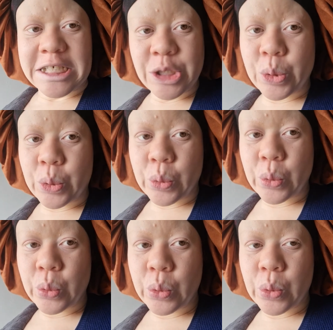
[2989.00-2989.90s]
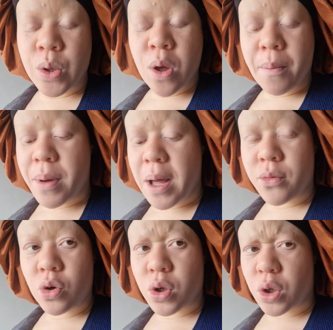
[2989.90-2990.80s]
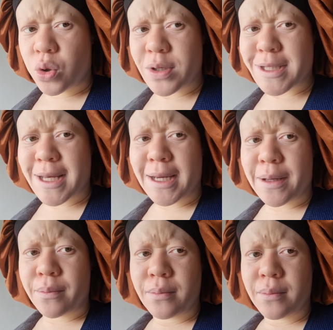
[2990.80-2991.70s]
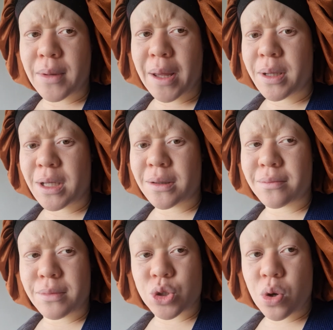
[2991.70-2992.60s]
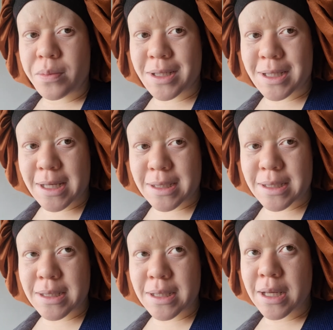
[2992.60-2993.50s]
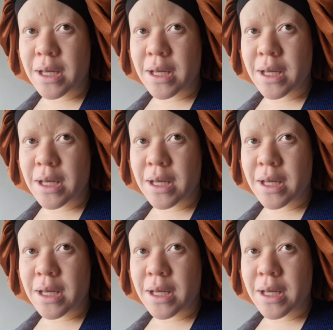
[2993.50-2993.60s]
Ew. But I'm not gonna go and tell him. I mean, it's common sense.